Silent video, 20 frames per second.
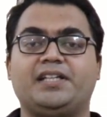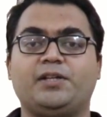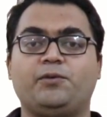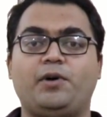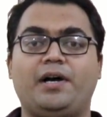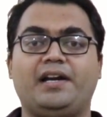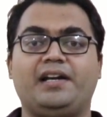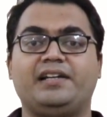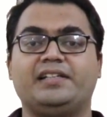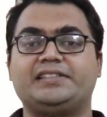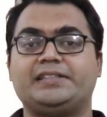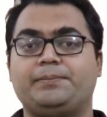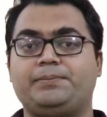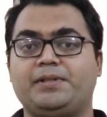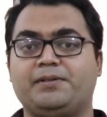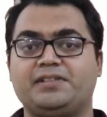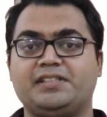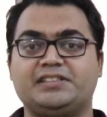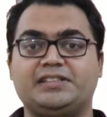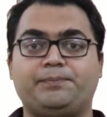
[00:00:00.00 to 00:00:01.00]
the viral
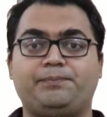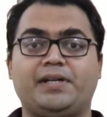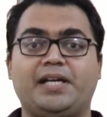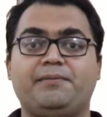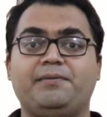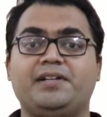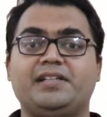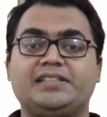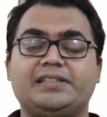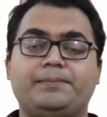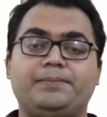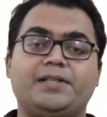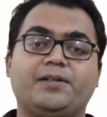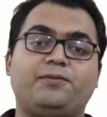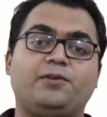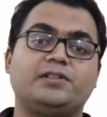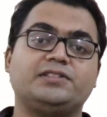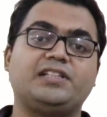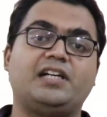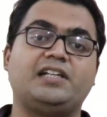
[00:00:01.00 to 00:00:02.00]
receptor, which is the primary receptor
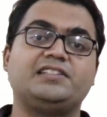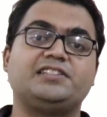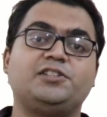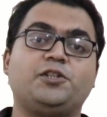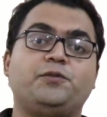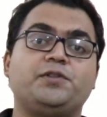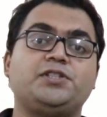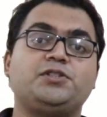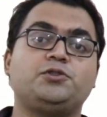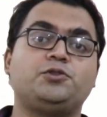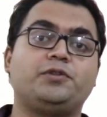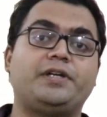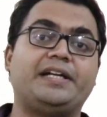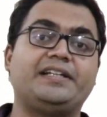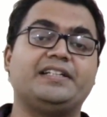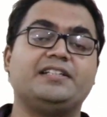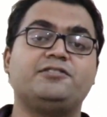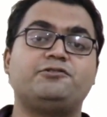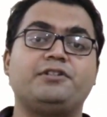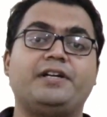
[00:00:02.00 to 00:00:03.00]
for SARS-CoV-2 to
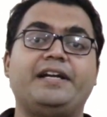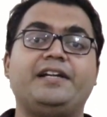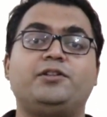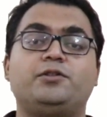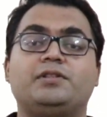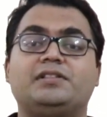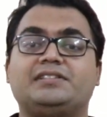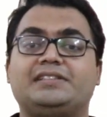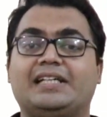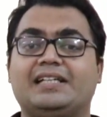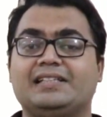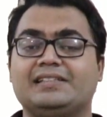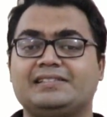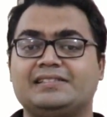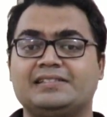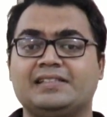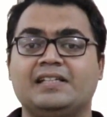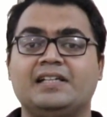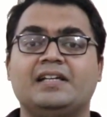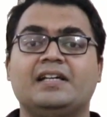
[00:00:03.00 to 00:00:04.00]
get entry into the cells.